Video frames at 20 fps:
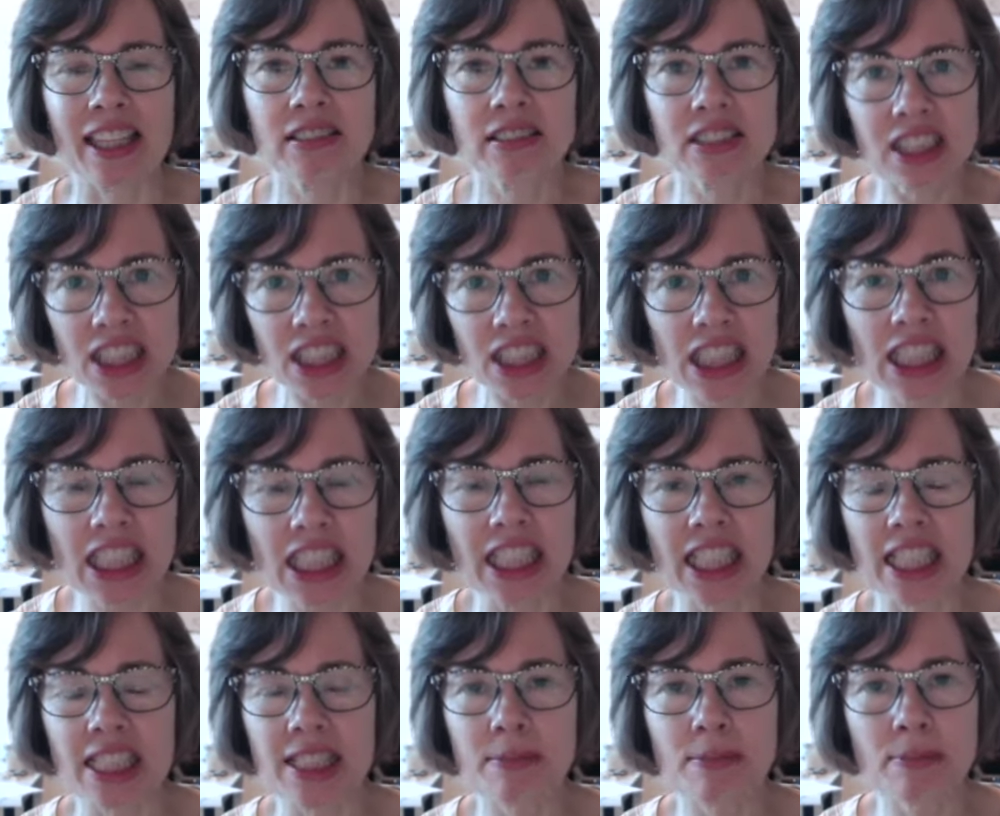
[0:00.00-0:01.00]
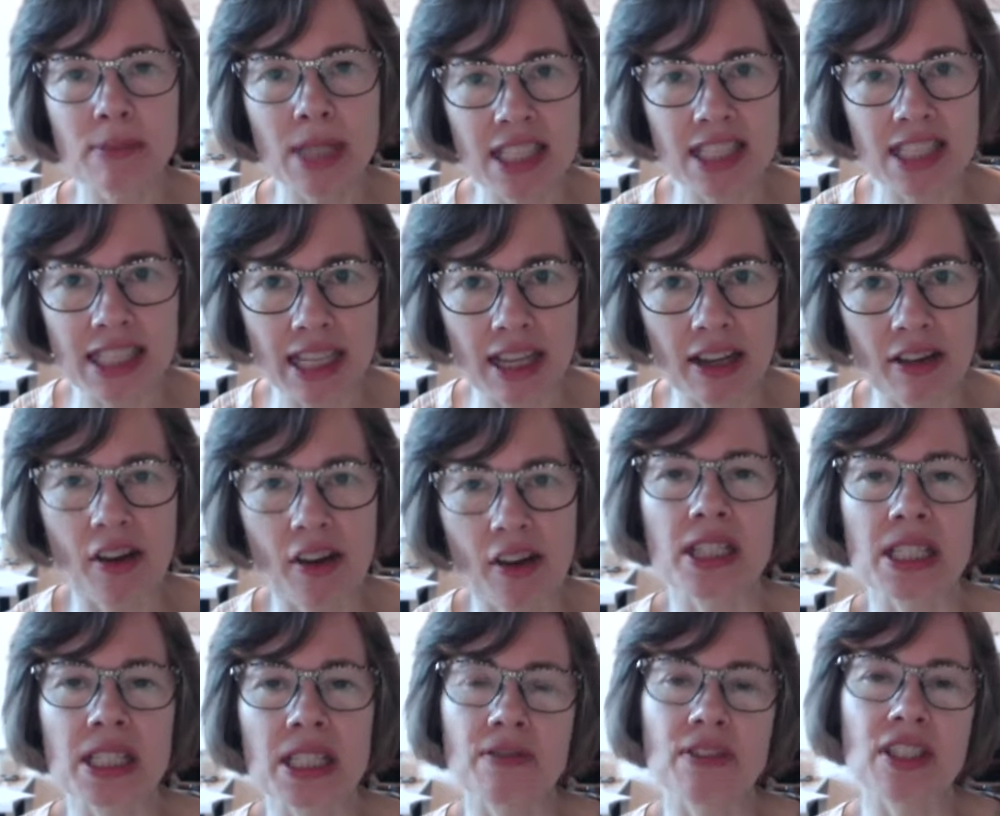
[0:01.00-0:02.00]
gee, he is missing out on the
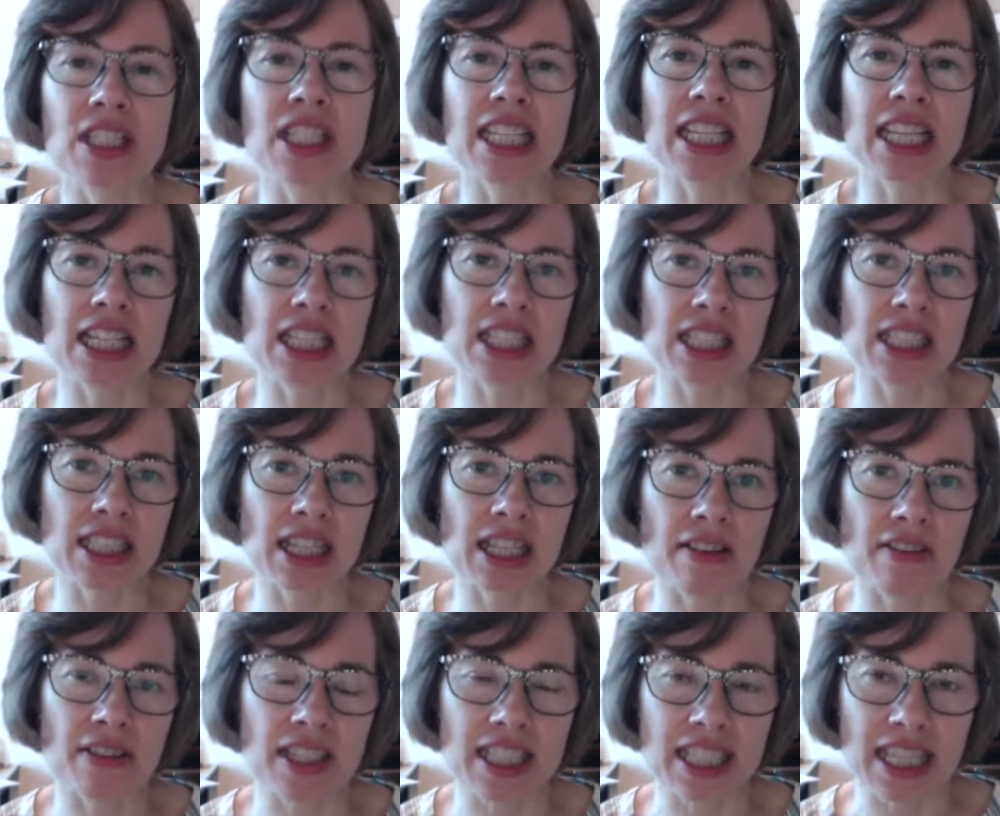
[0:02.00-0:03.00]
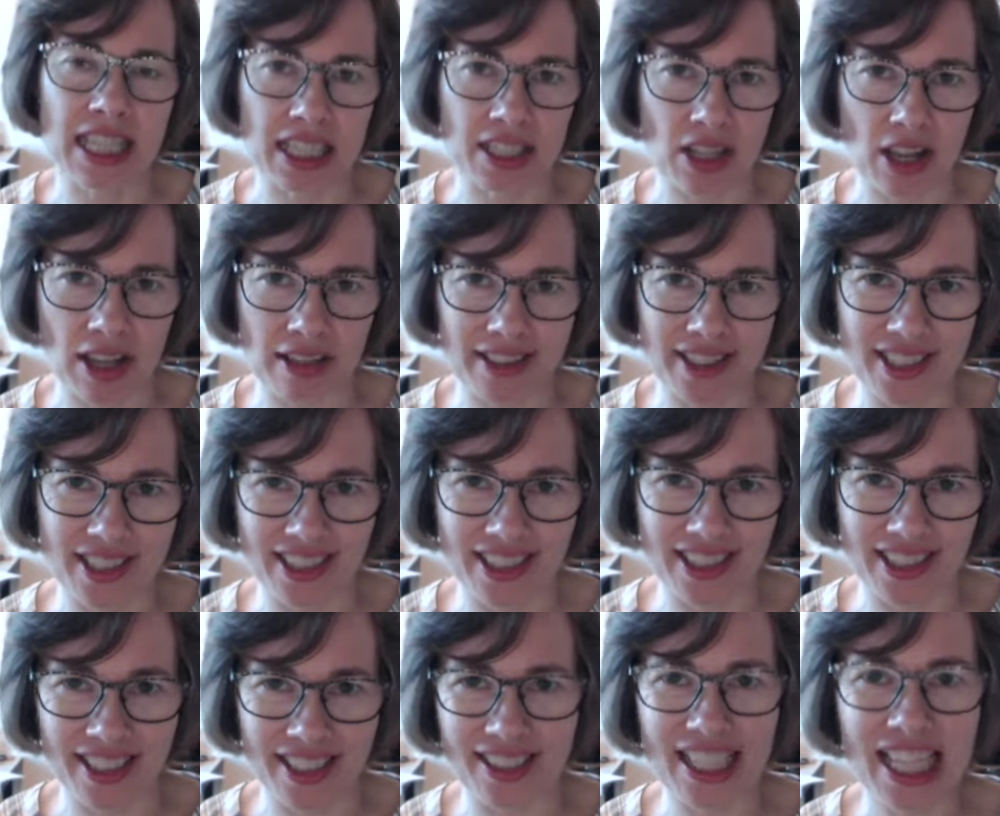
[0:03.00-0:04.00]
sophistication of the technology
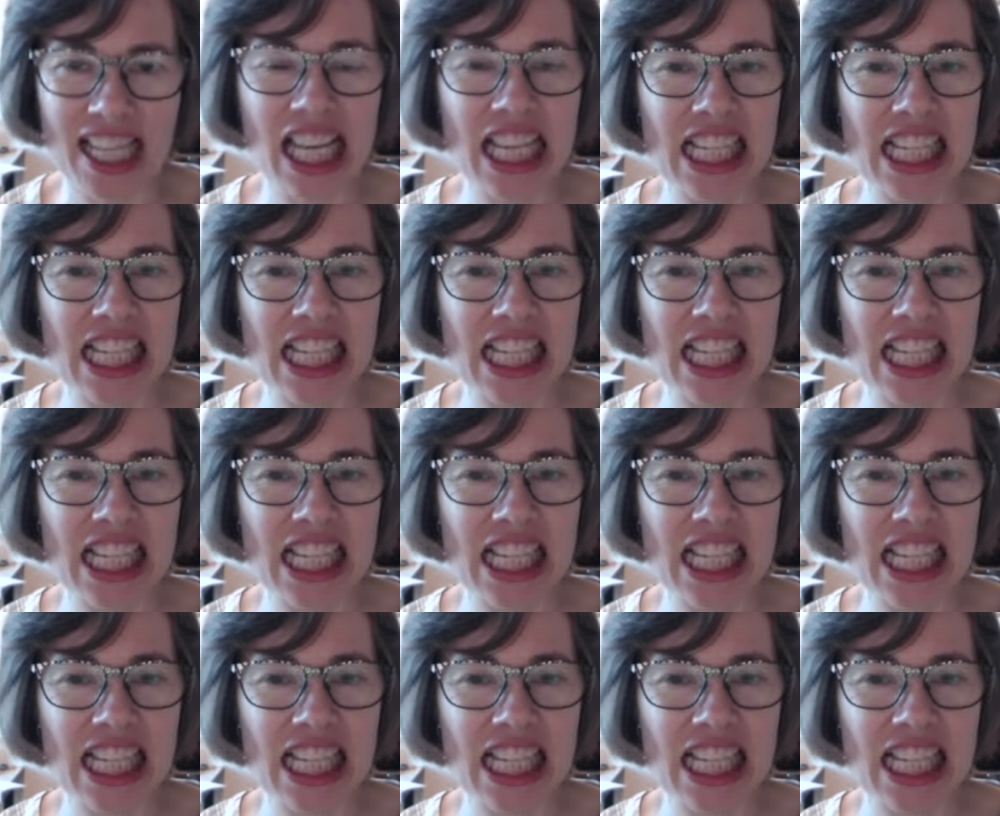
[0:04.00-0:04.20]
here.